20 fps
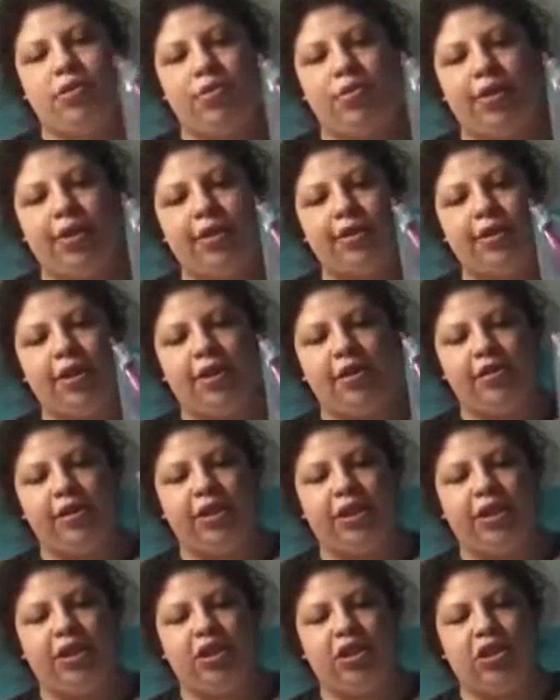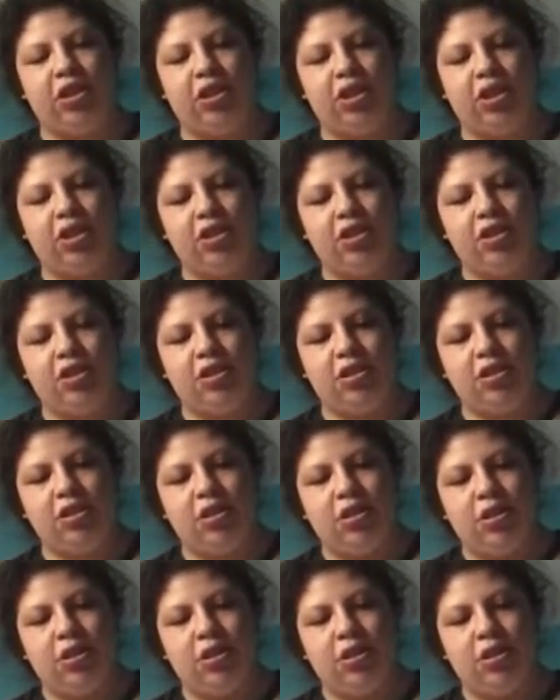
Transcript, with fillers: because I don't like shots.